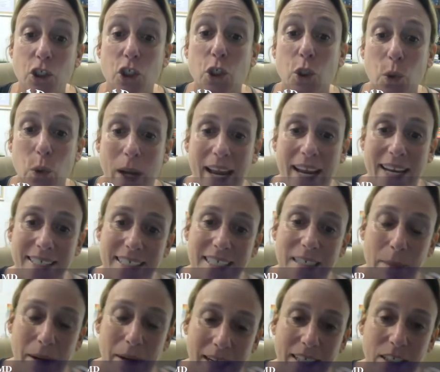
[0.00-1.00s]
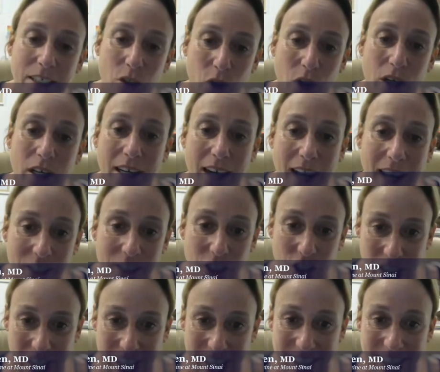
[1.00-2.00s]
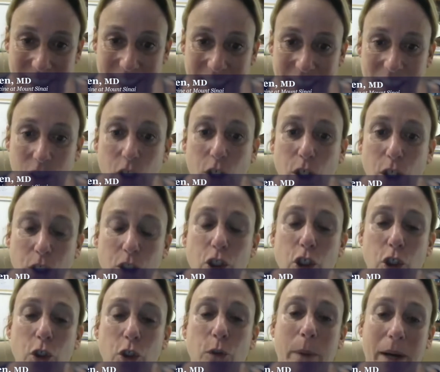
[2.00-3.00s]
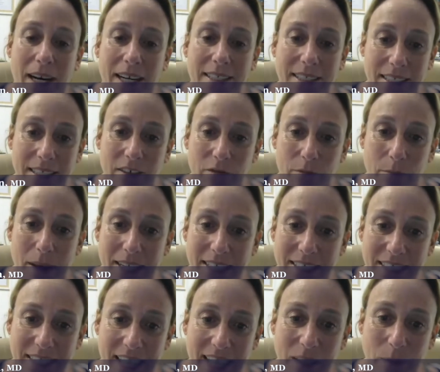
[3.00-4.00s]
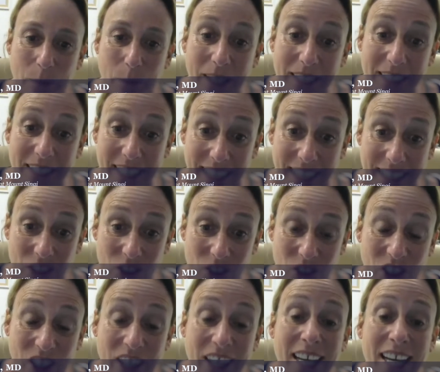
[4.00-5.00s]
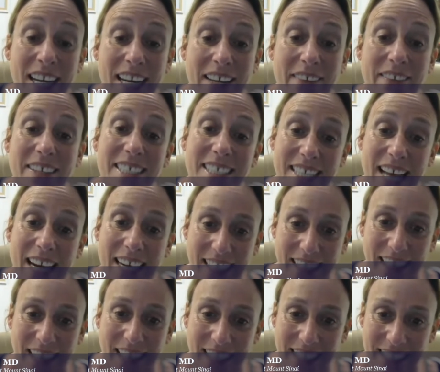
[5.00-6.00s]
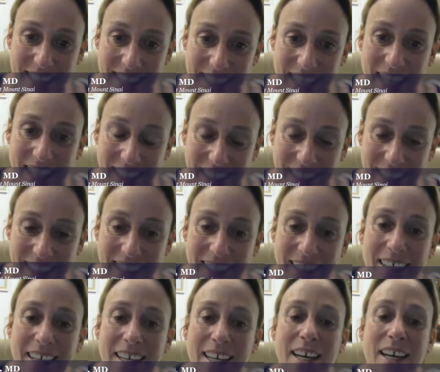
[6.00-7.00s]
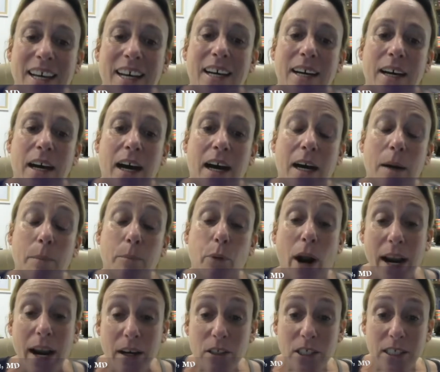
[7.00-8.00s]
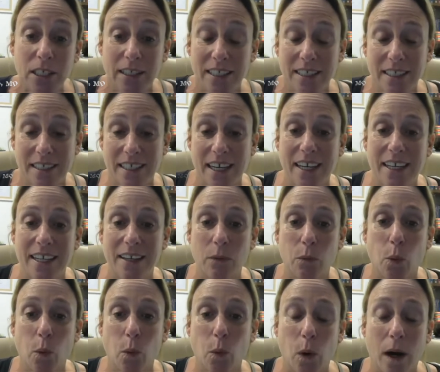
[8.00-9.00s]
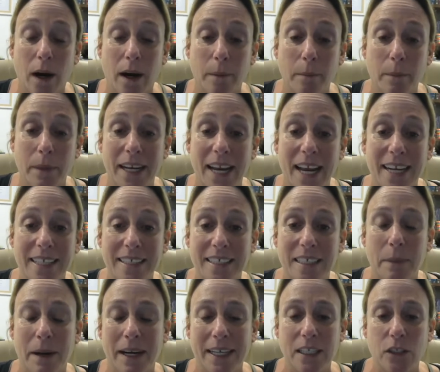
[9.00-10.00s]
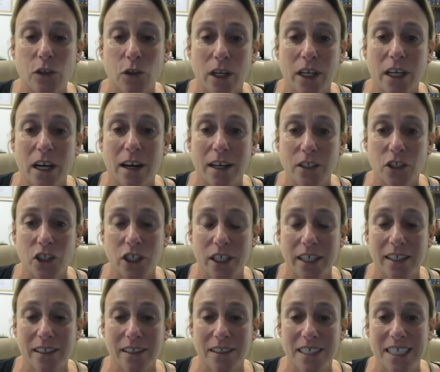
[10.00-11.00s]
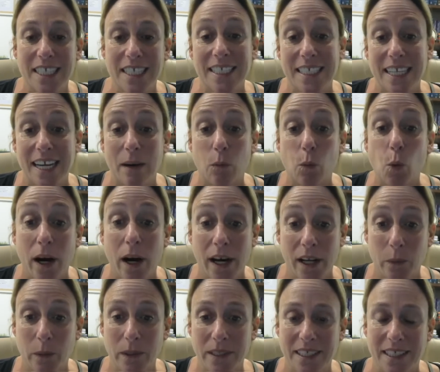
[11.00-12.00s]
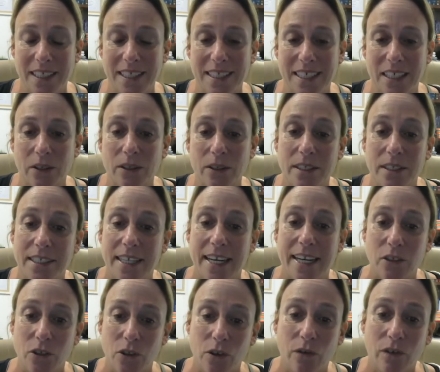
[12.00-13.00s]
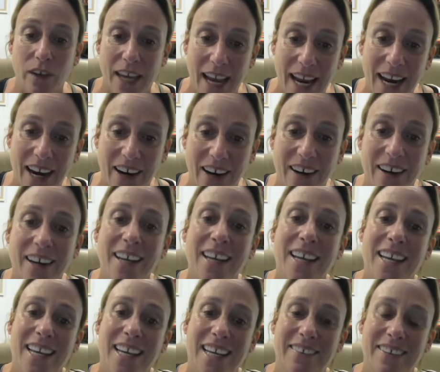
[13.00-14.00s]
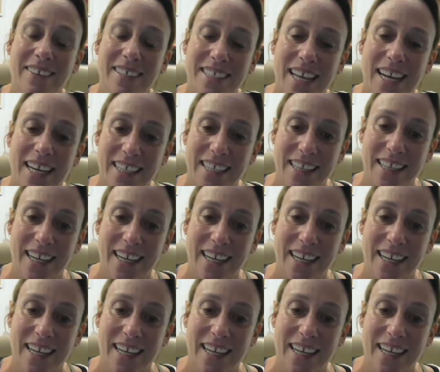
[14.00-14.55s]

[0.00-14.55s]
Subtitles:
two antibody drug conjugates in HER2 positive metastatic breast cancer in the second line setting. Prior to this study, an antibody drug conjugate, T-DM1, was considered standard of care in the second